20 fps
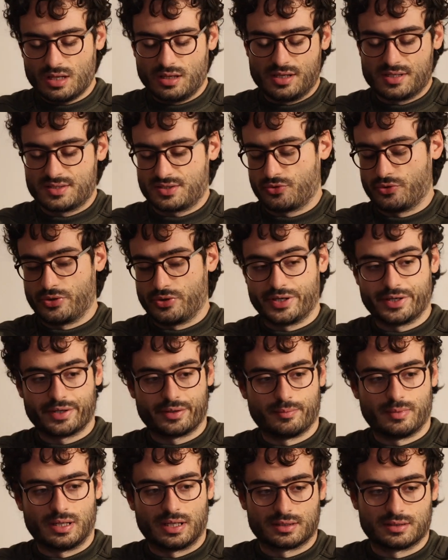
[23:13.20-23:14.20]
it's
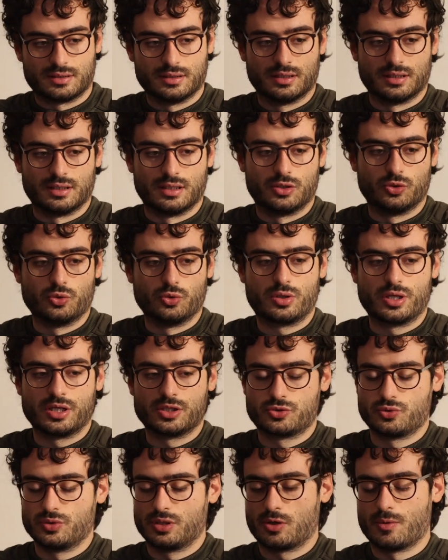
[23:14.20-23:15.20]
clear, but
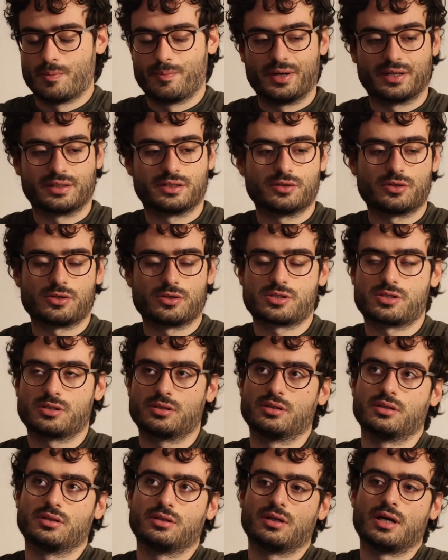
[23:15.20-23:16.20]
looking to the competitors,
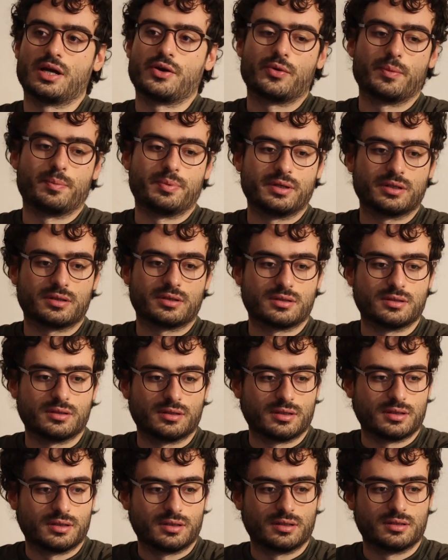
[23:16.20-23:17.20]
I repeat,
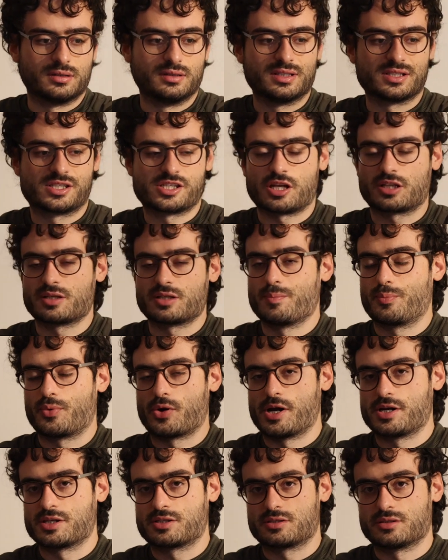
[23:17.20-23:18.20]
the starting
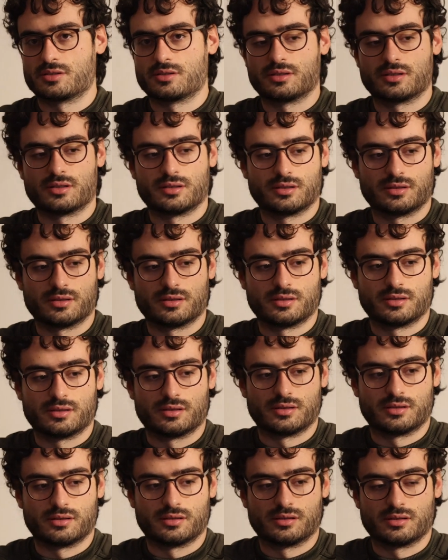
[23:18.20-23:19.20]
price,
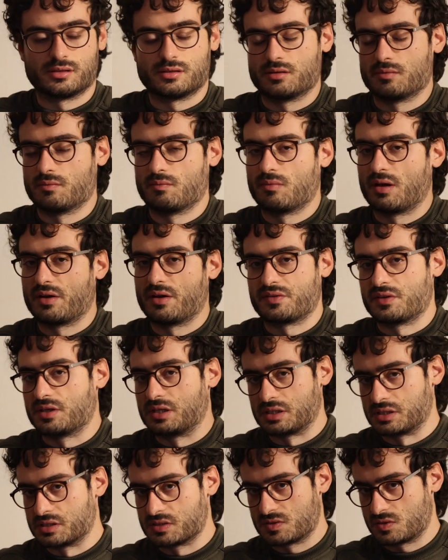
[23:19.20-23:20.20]
I
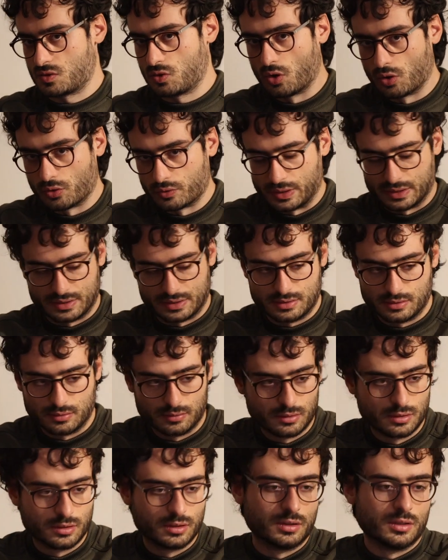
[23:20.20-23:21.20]
think it's correct.
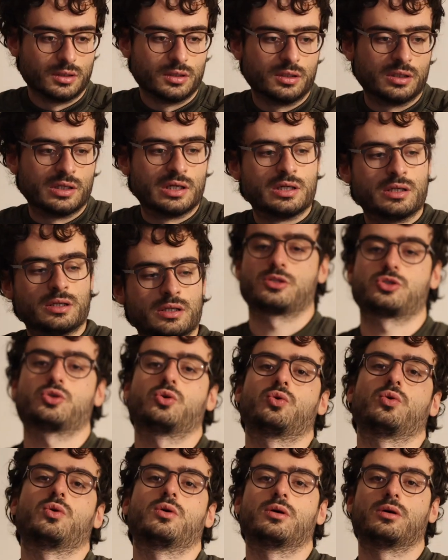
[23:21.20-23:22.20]

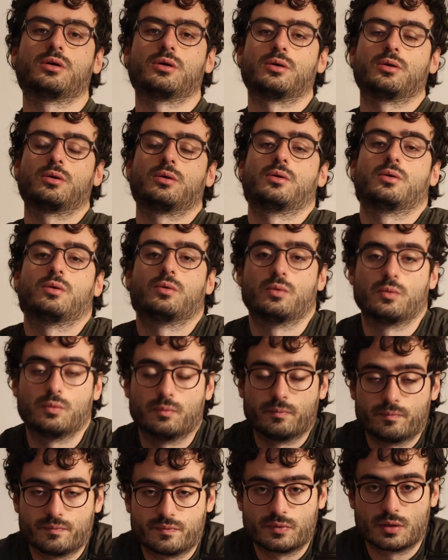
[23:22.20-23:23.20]
So
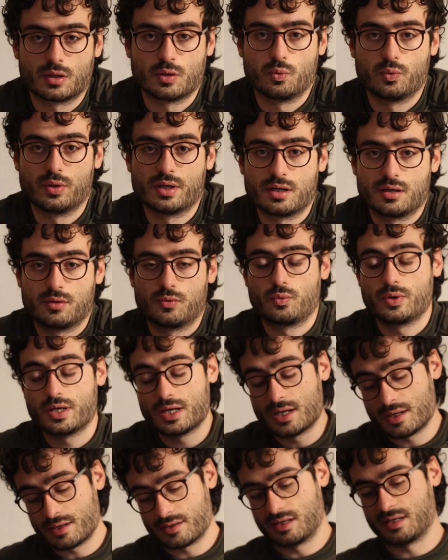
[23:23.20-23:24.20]
we
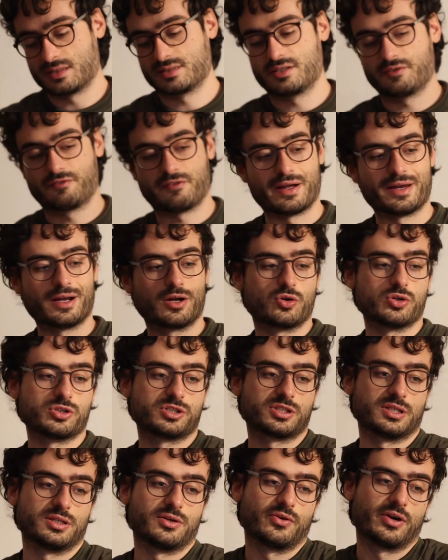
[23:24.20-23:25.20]
are at the final
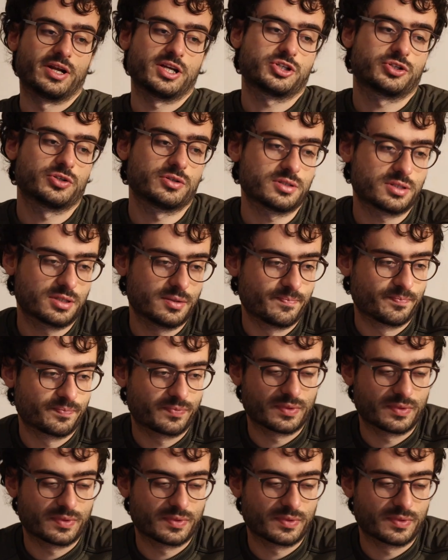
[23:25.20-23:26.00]
considerations.